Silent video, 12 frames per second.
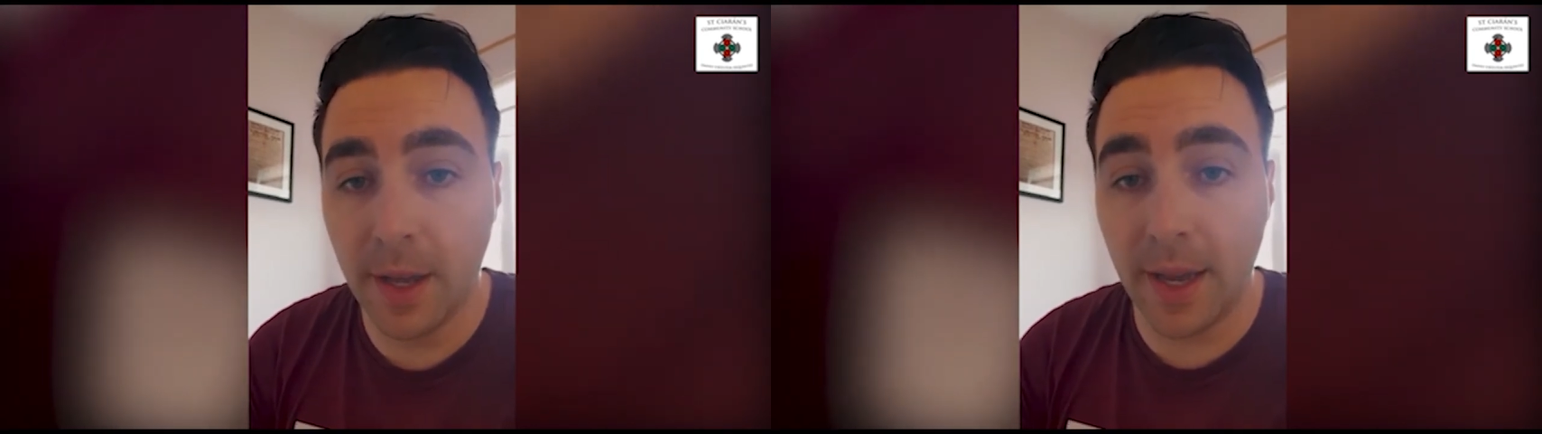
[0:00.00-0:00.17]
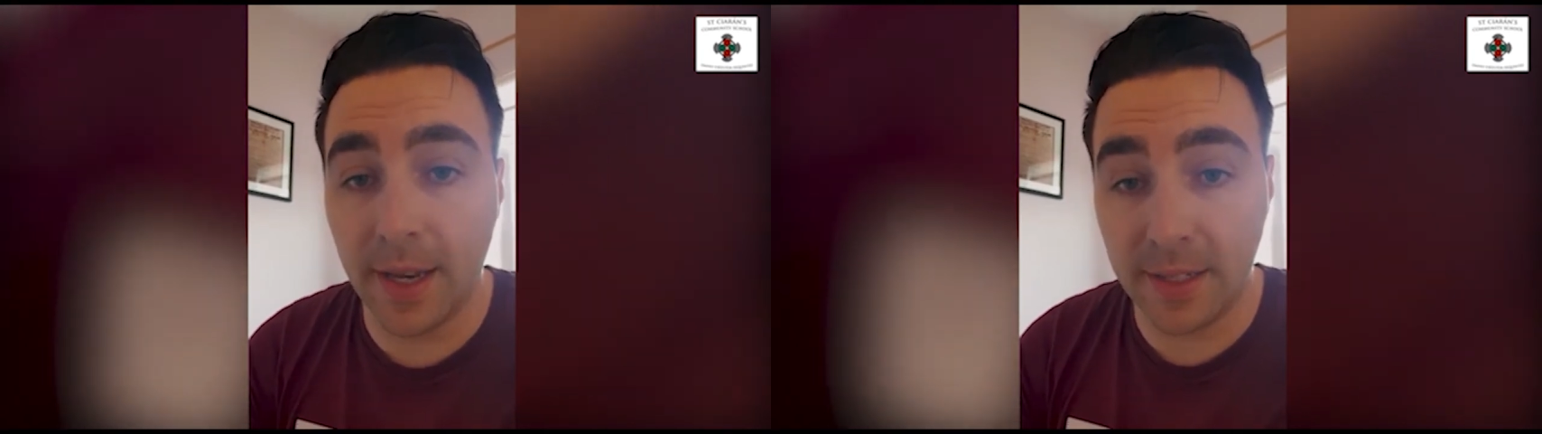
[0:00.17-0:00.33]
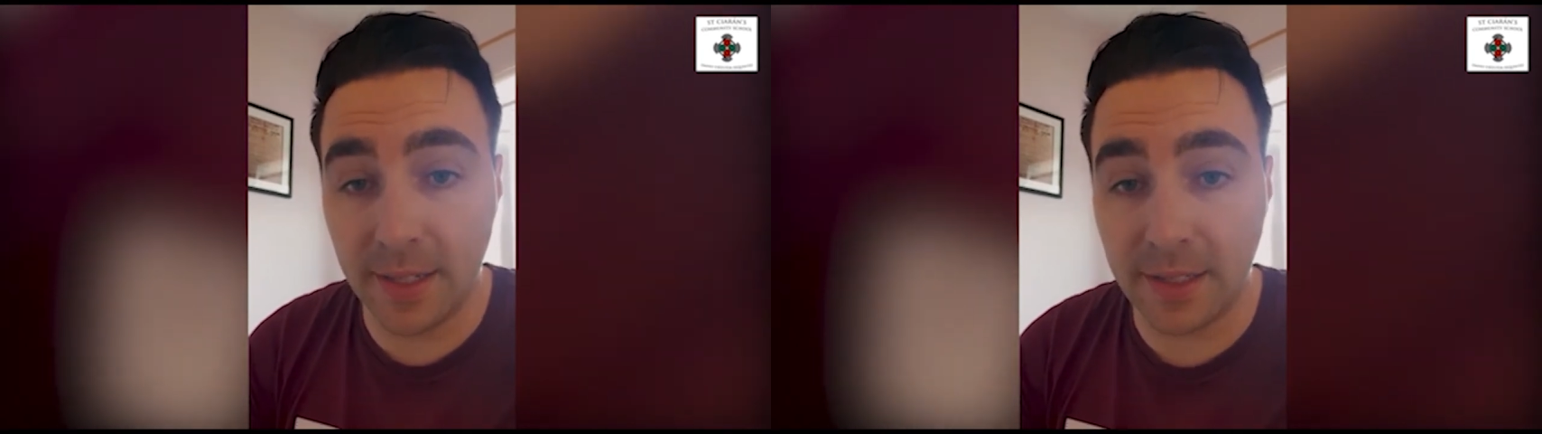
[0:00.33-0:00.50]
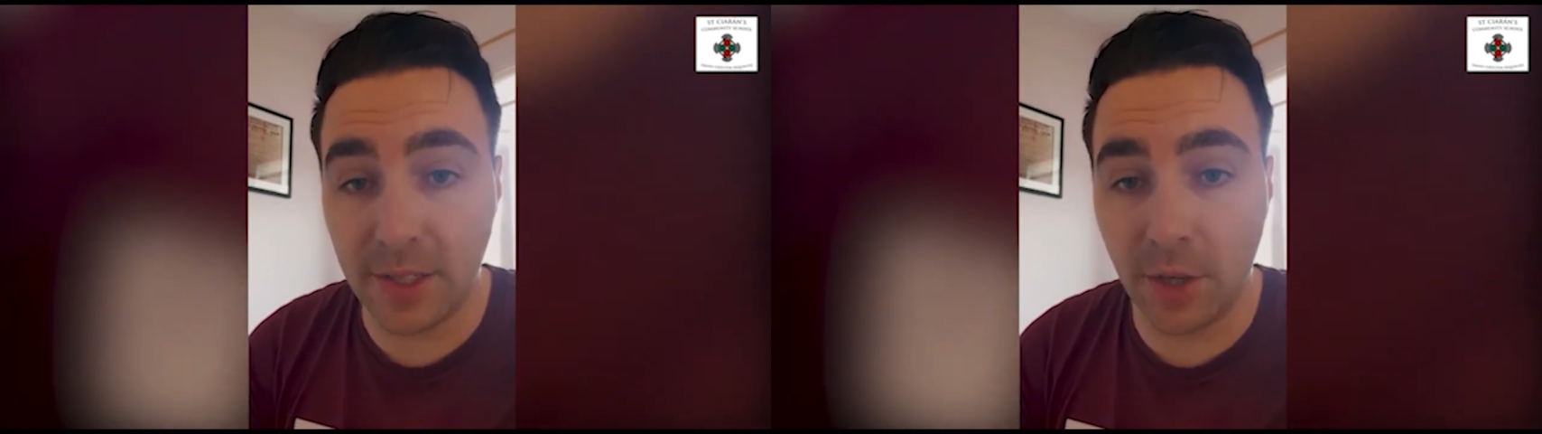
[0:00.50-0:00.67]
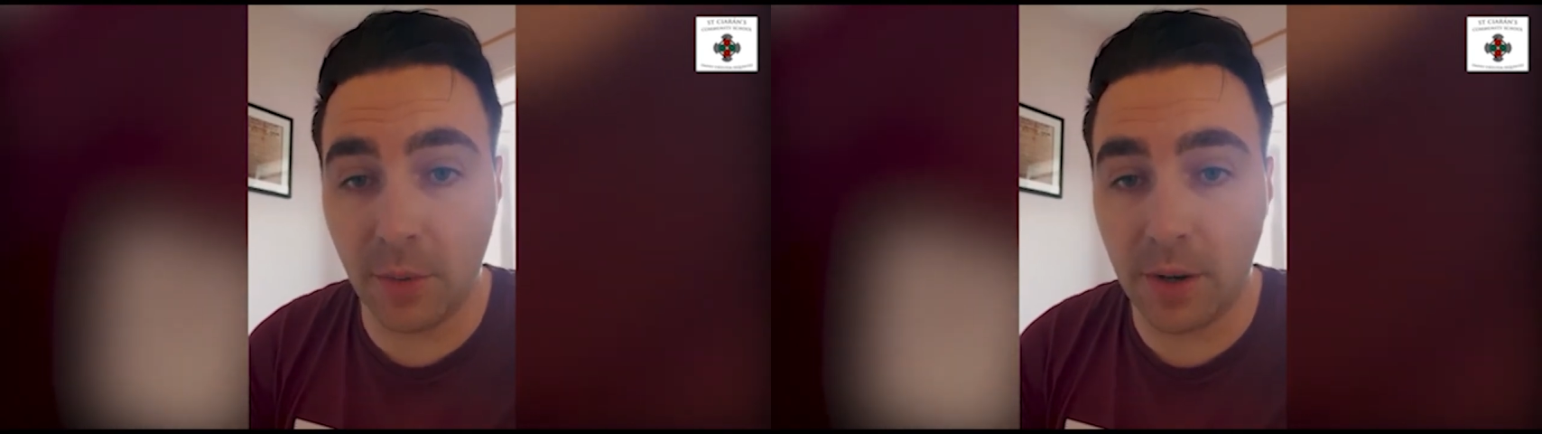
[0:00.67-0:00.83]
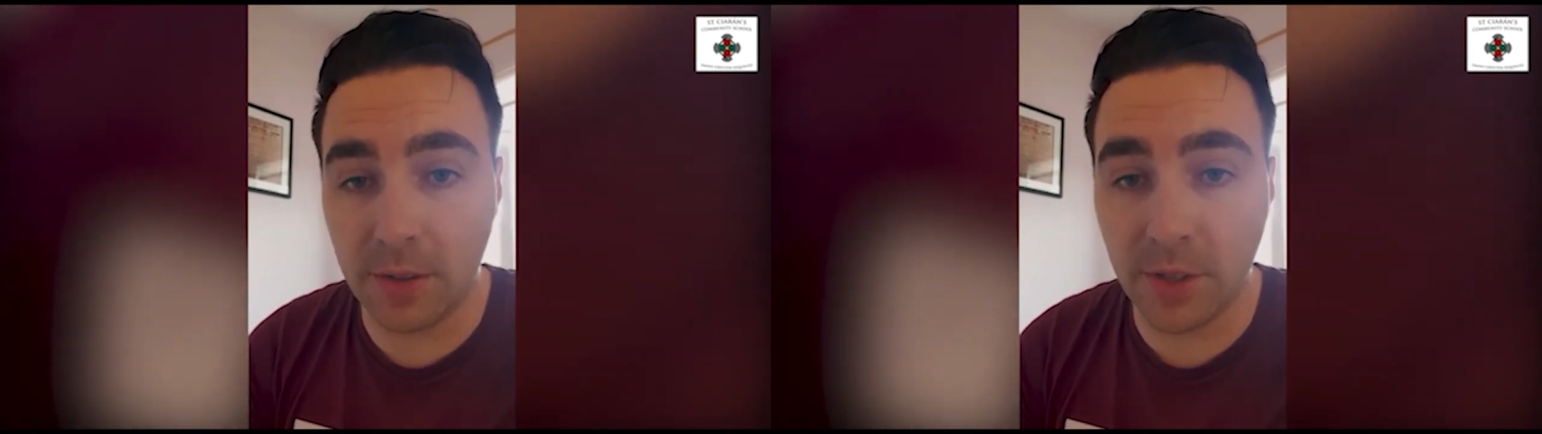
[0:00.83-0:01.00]
in
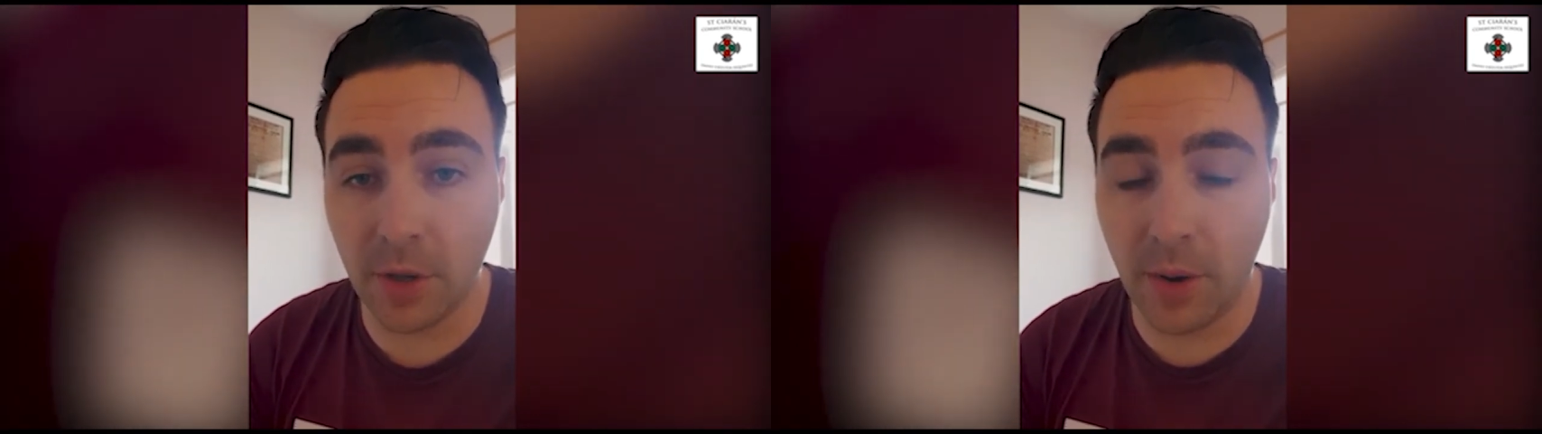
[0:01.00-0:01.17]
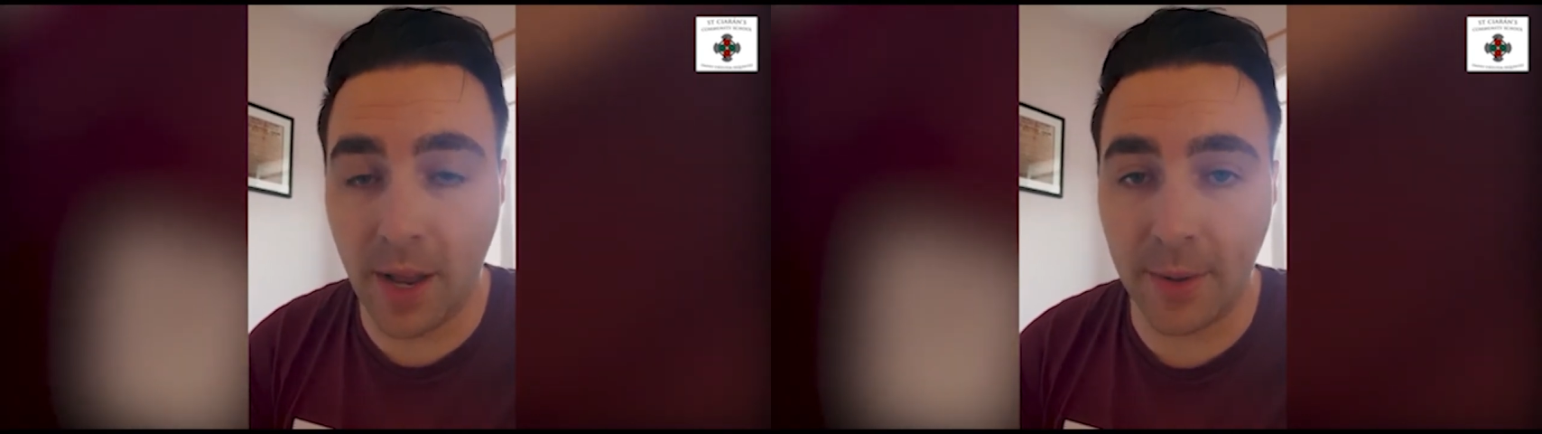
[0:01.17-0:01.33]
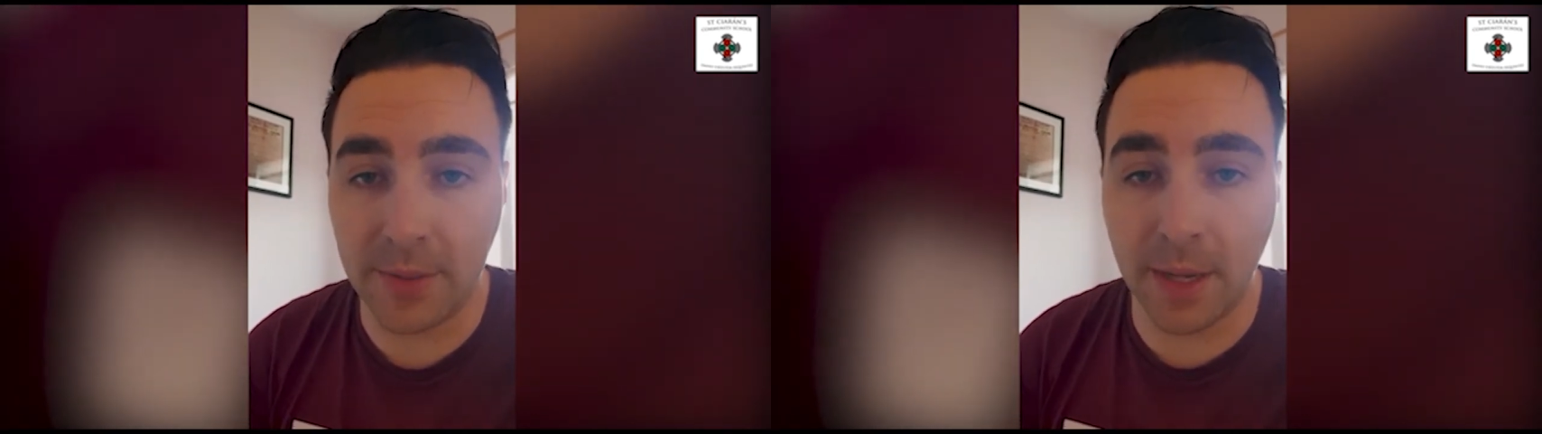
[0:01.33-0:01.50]
DCU also, and I was